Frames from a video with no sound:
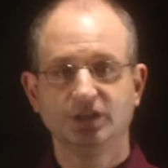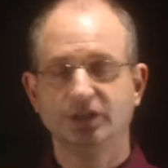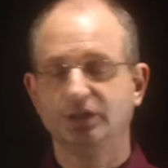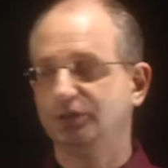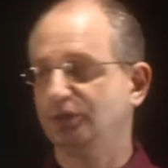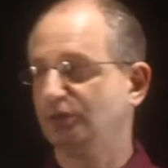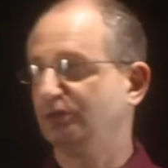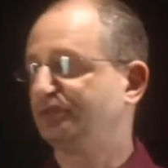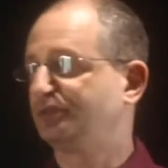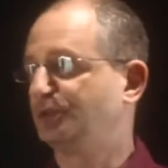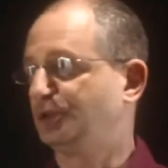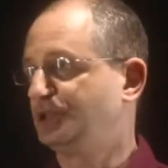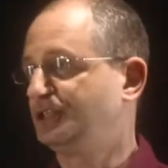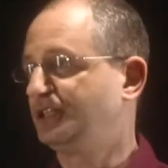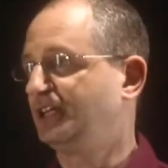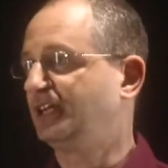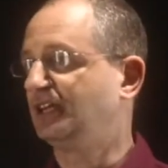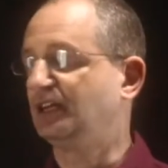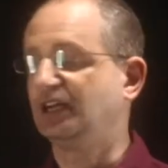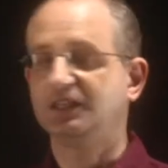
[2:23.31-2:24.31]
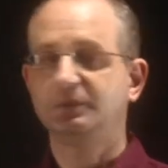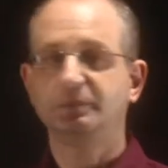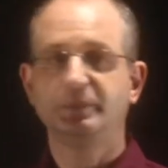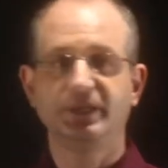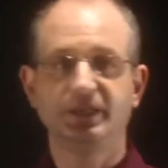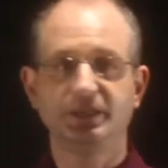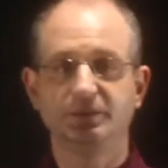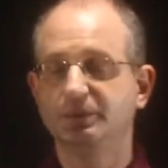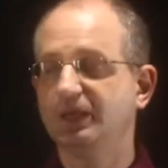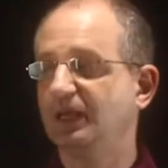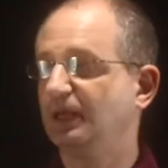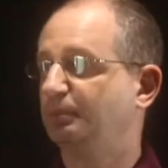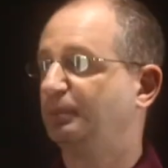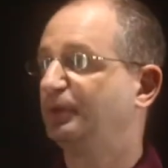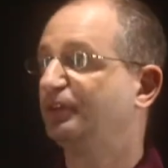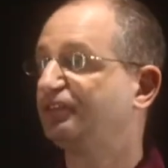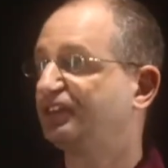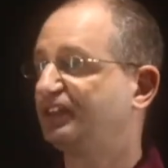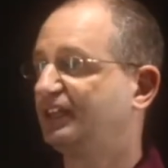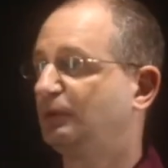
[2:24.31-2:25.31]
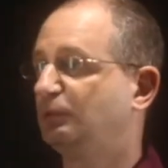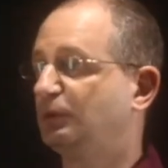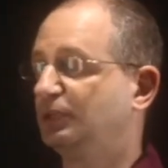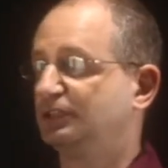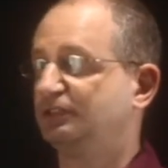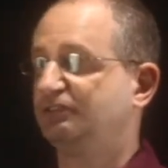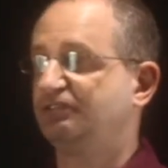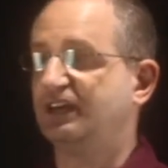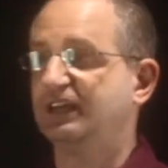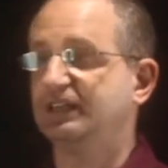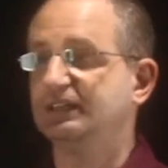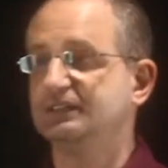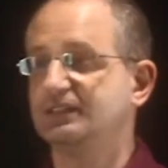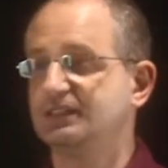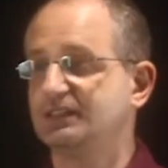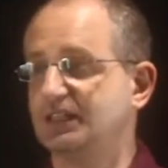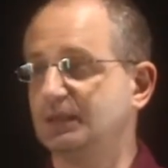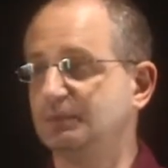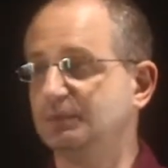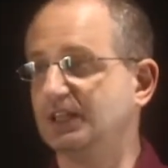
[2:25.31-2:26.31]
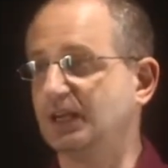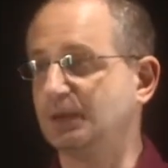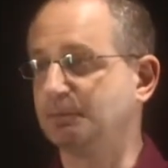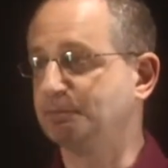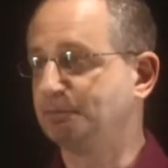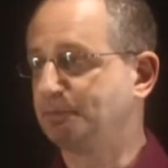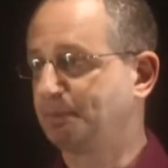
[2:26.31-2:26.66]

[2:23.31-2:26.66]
although of course they cannot be perfectly well-defined at the same time.